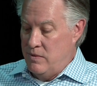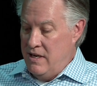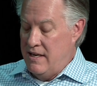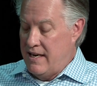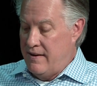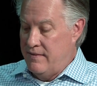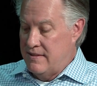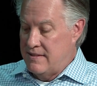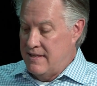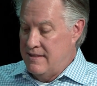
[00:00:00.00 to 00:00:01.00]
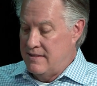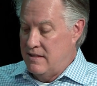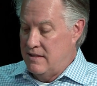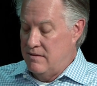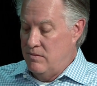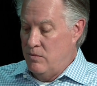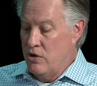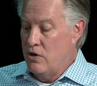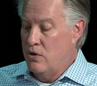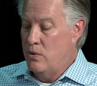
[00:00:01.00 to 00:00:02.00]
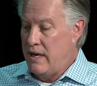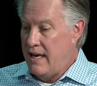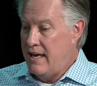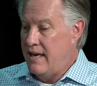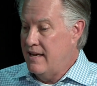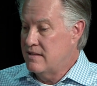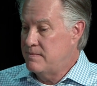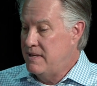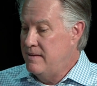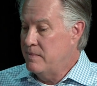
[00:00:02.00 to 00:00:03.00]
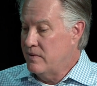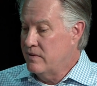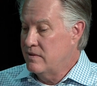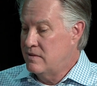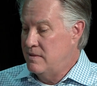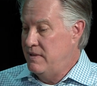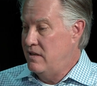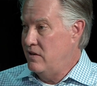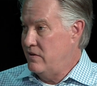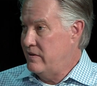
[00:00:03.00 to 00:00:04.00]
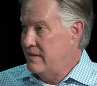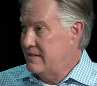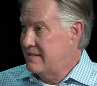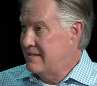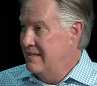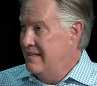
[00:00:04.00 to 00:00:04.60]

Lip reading: We need to have a sense that we're okay as people to be curious.